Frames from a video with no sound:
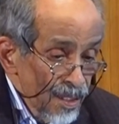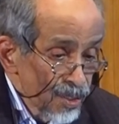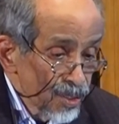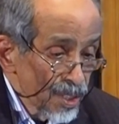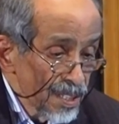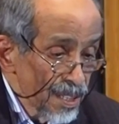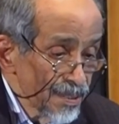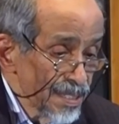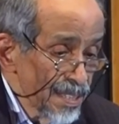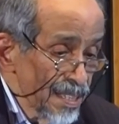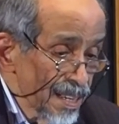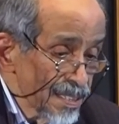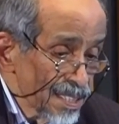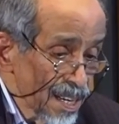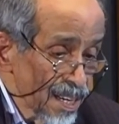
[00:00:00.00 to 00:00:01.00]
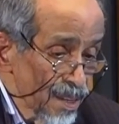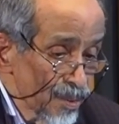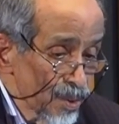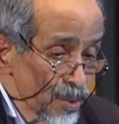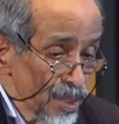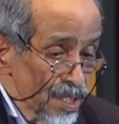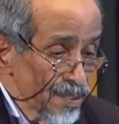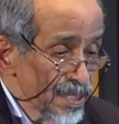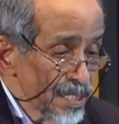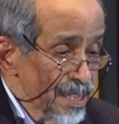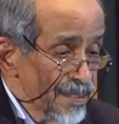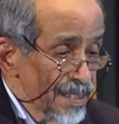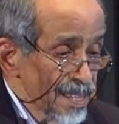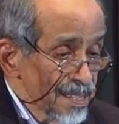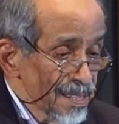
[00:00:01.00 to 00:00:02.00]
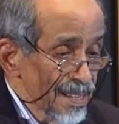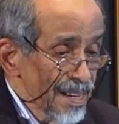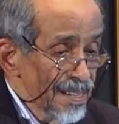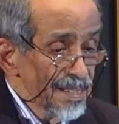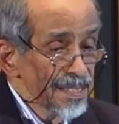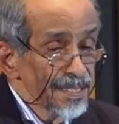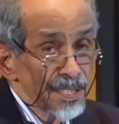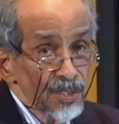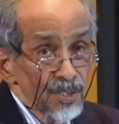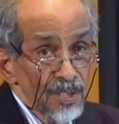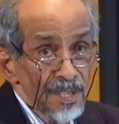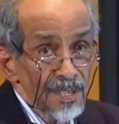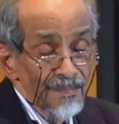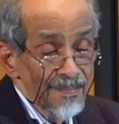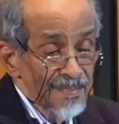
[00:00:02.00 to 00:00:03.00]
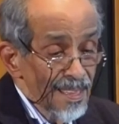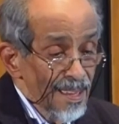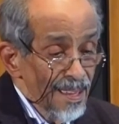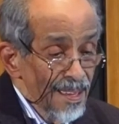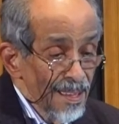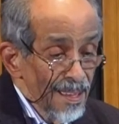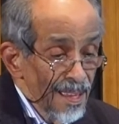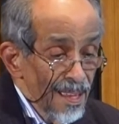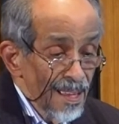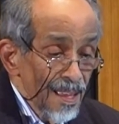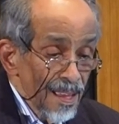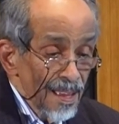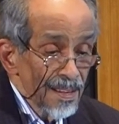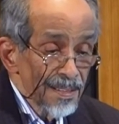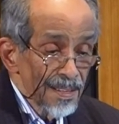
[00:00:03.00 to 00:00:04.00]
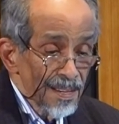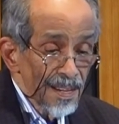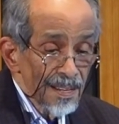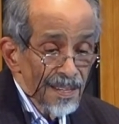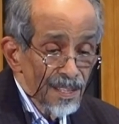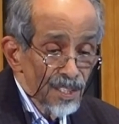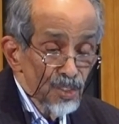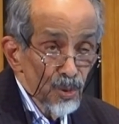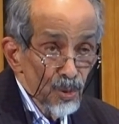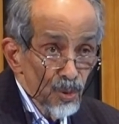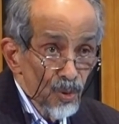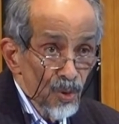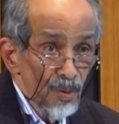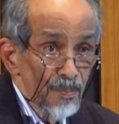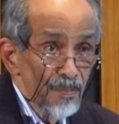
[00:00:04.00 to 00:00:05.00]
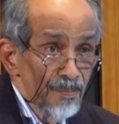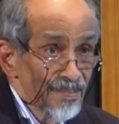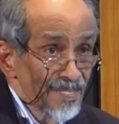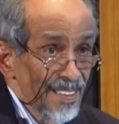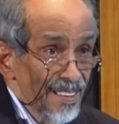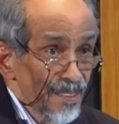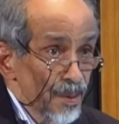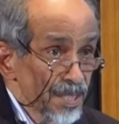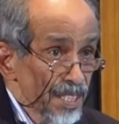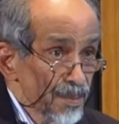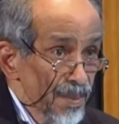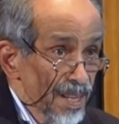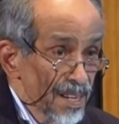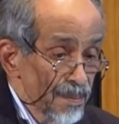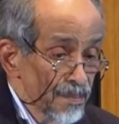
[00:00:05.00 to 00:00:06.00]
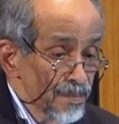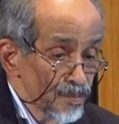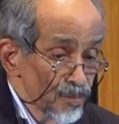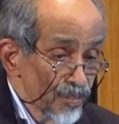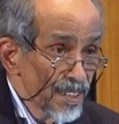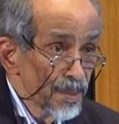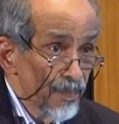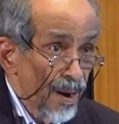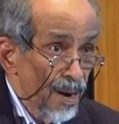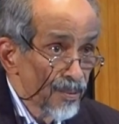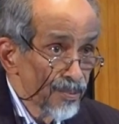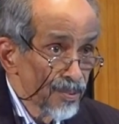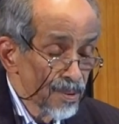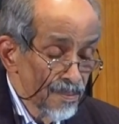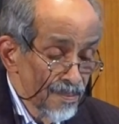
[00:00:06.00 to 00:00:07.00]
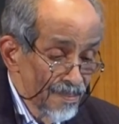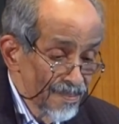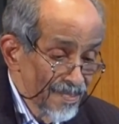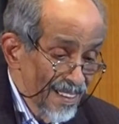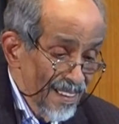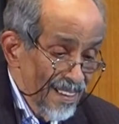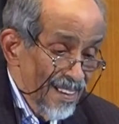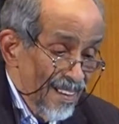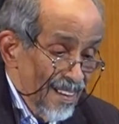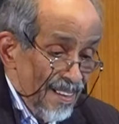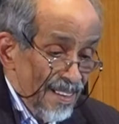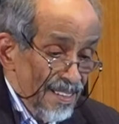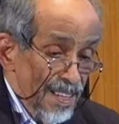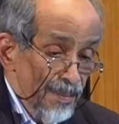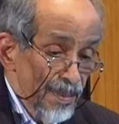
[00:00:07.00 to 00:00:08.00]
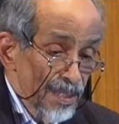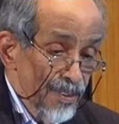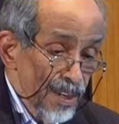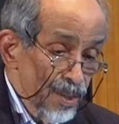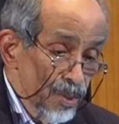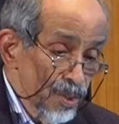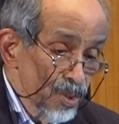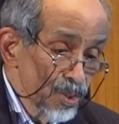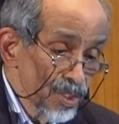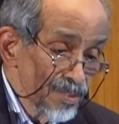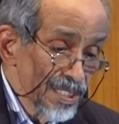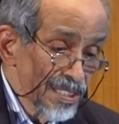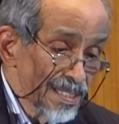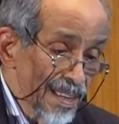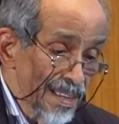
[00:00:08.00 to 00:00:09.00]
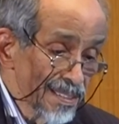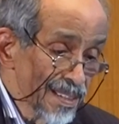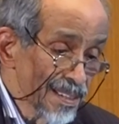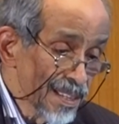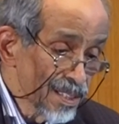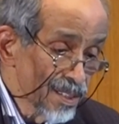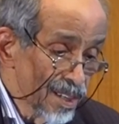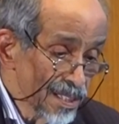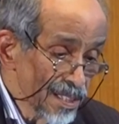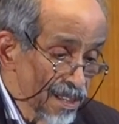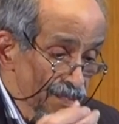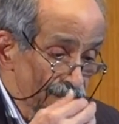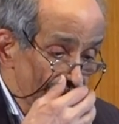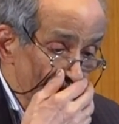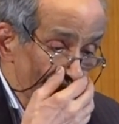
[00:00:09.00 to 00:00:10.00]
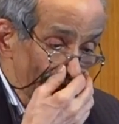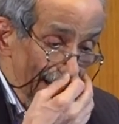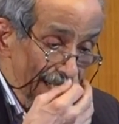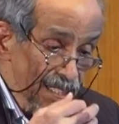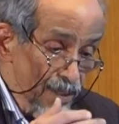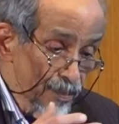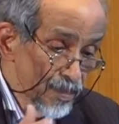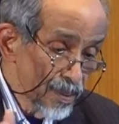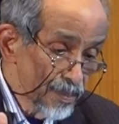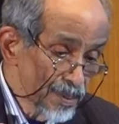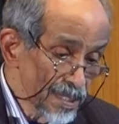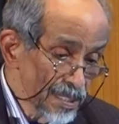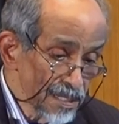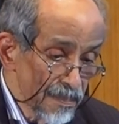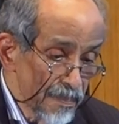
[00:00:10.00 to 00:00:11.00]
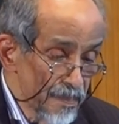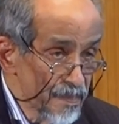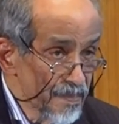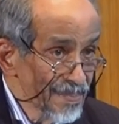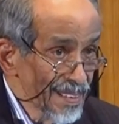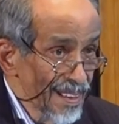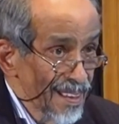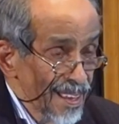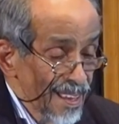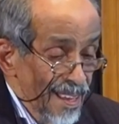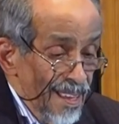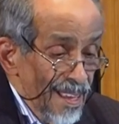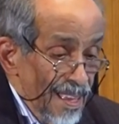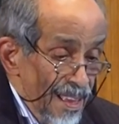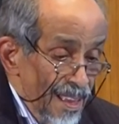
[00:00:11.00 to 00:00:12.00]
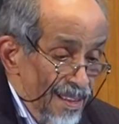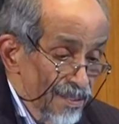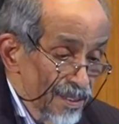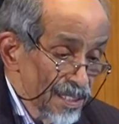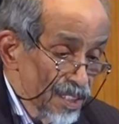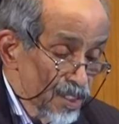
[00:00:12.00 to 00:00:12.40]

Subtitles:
Together with the Industrial Revolution of the 17th and 18th century, it created a new Europe, which had become very powerful. They made very good use of the science and technology for a variety of purposes. It was